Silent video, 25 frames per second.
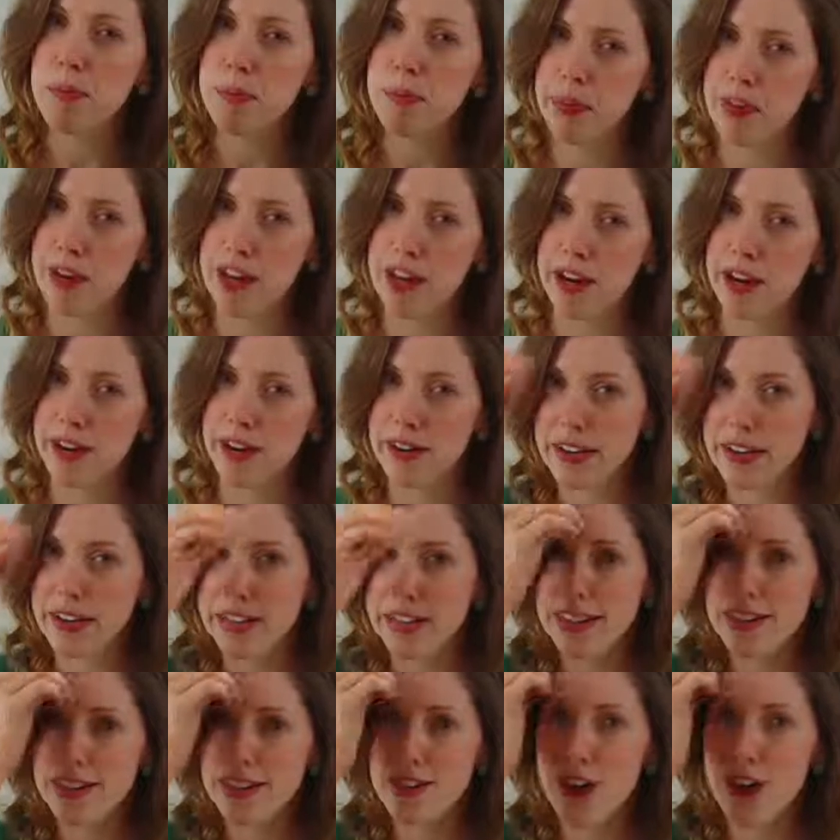up there
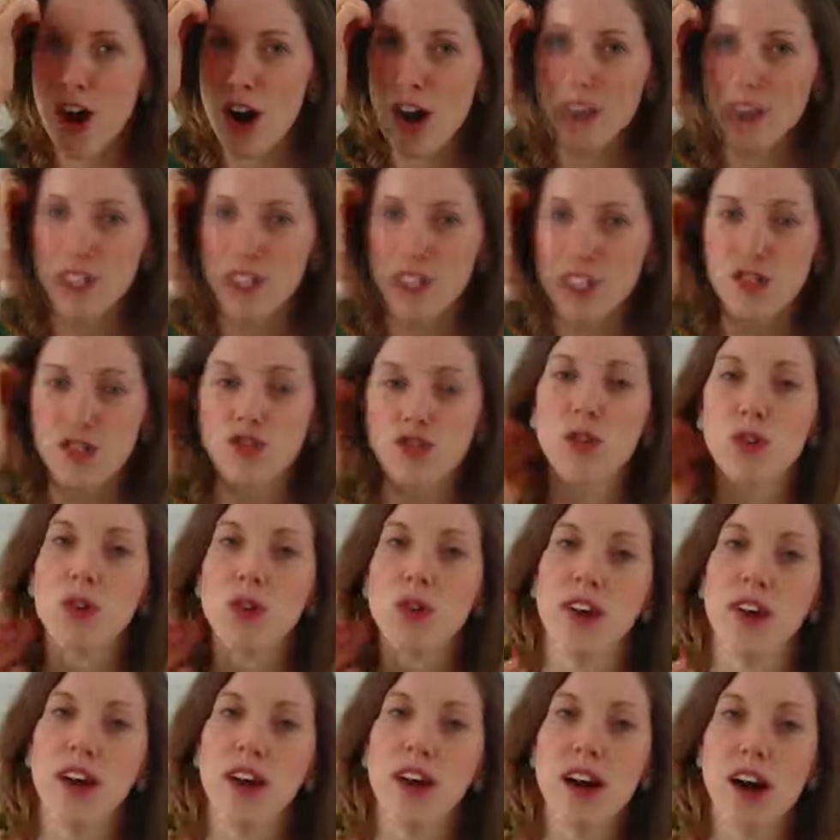in knowledge
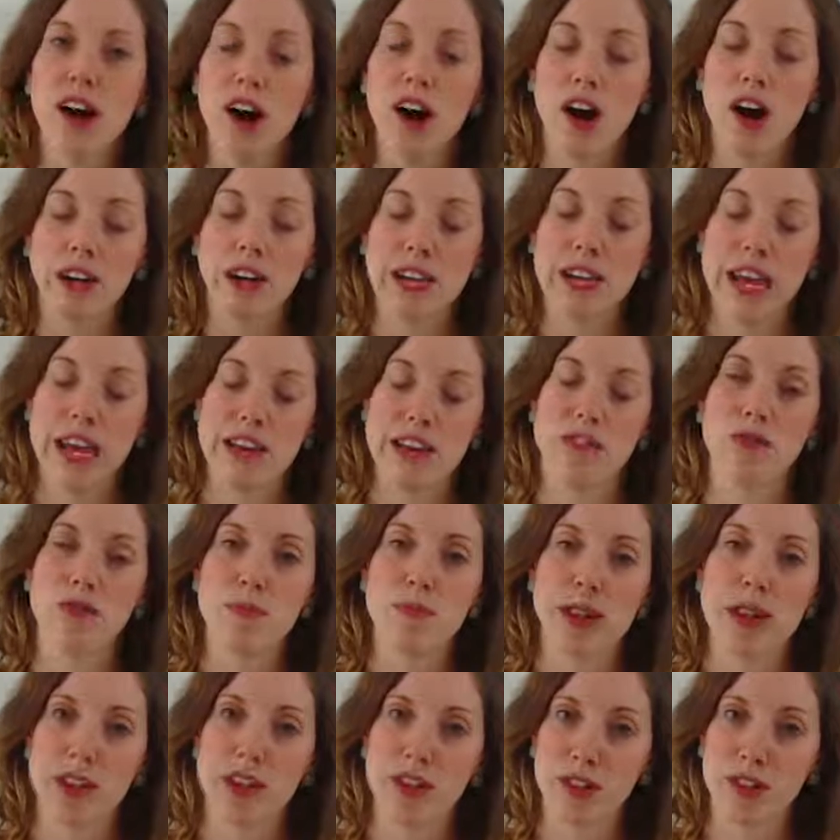for our
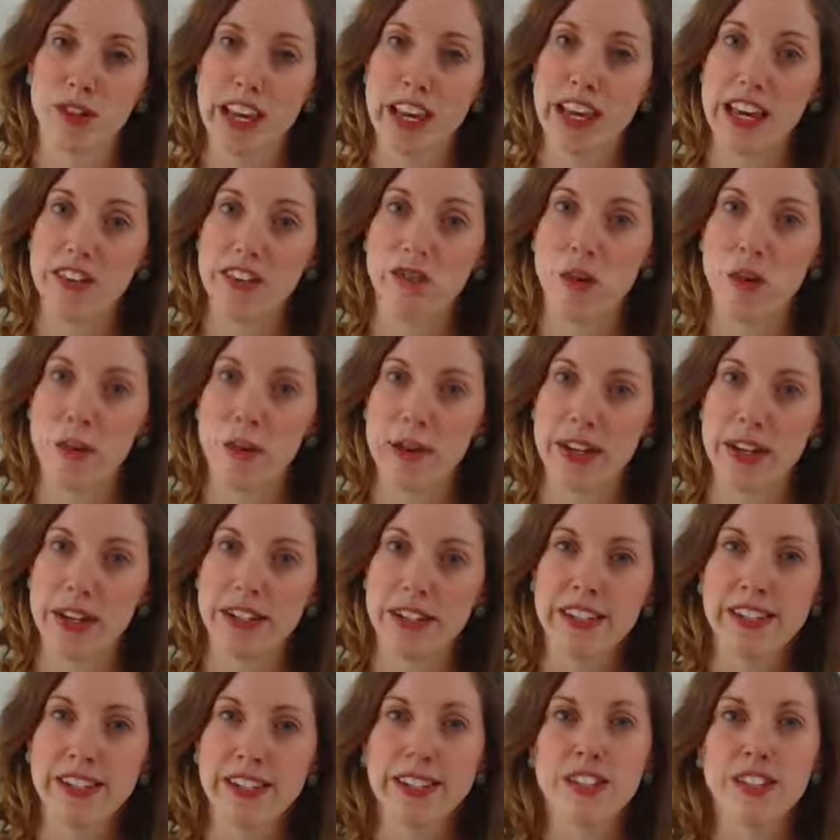caveman or cavewoman
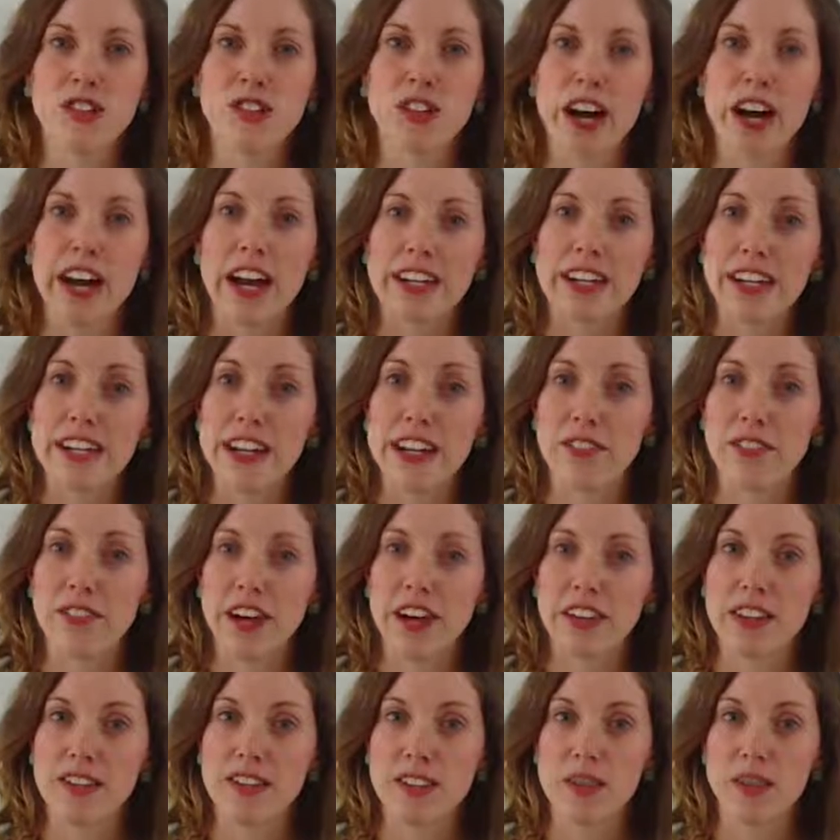to
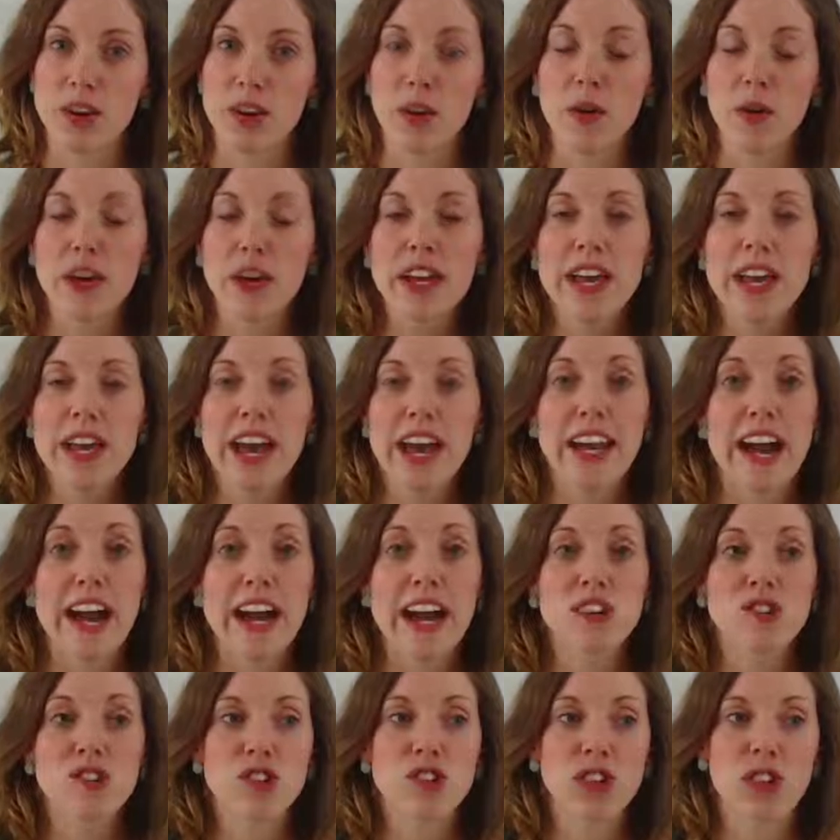identify 0. And
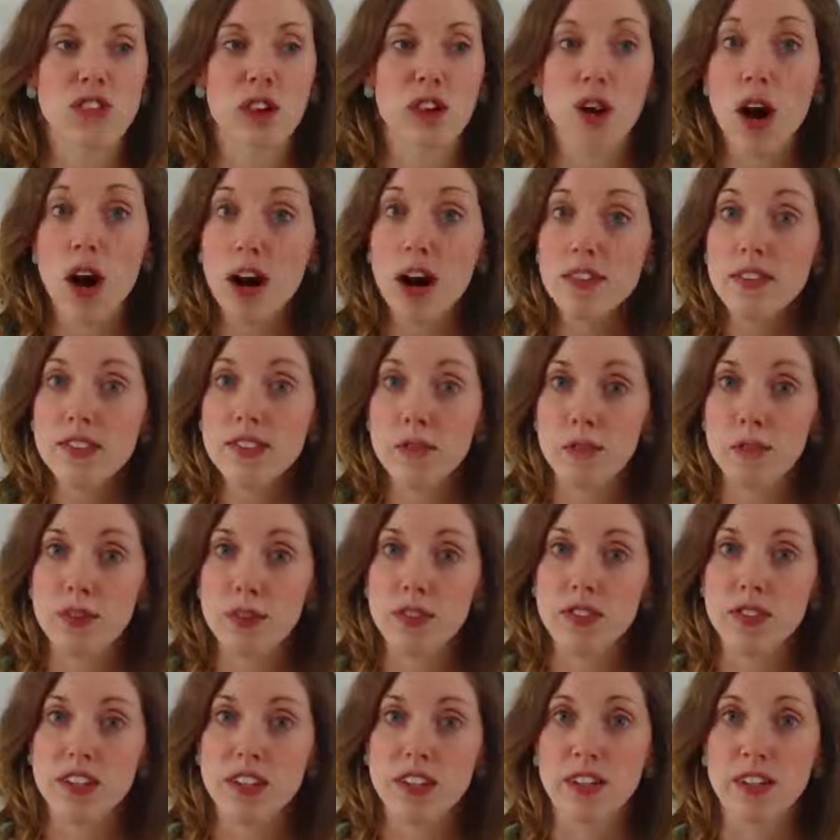actually the concept
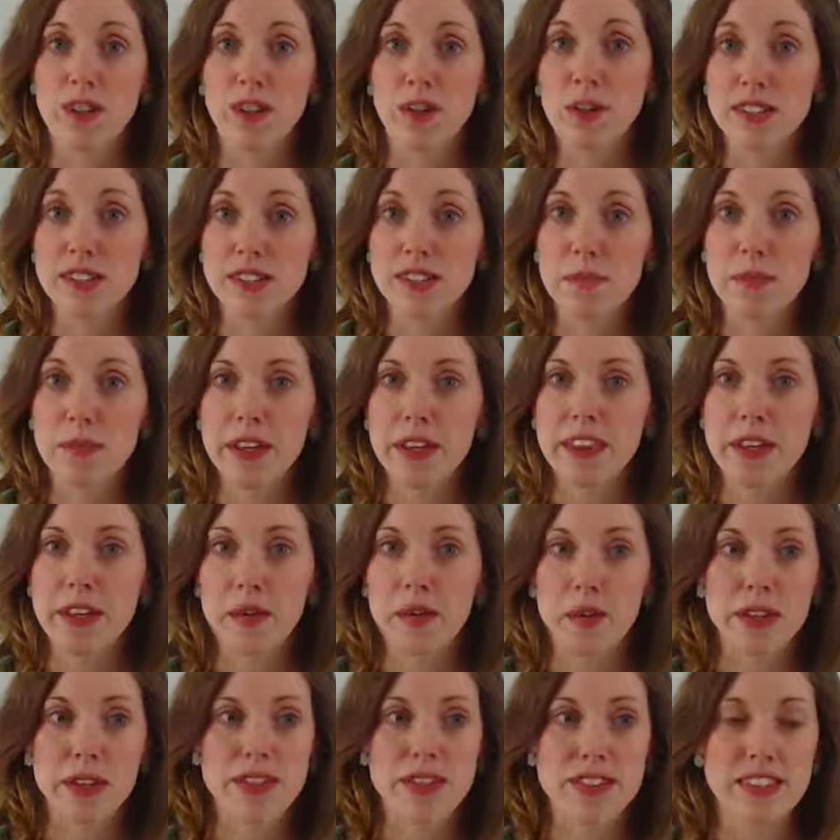of 0 is something
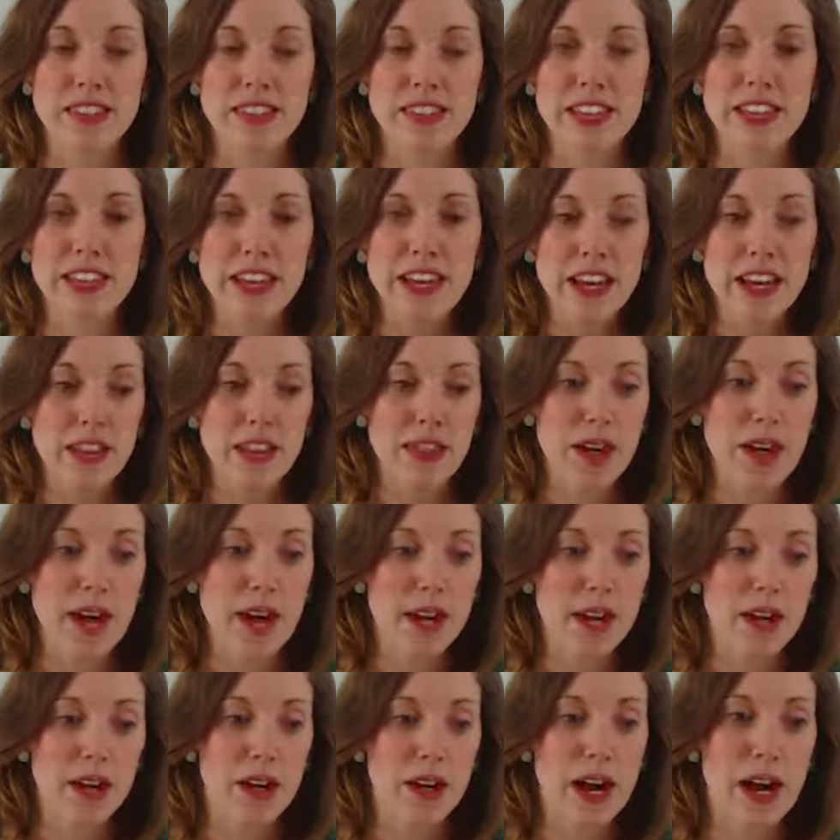that we see
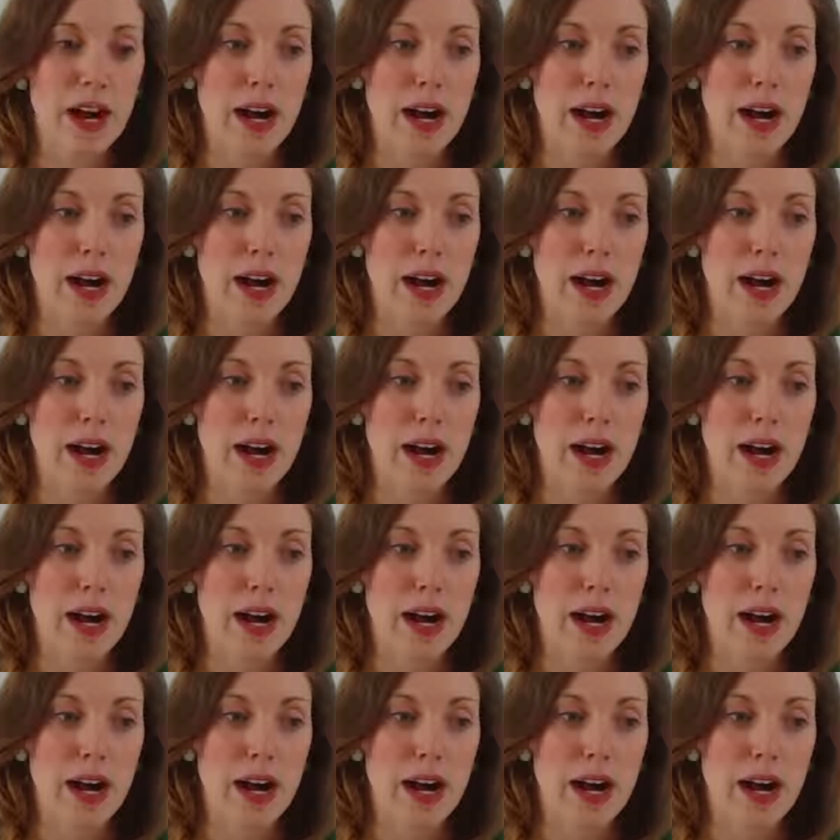that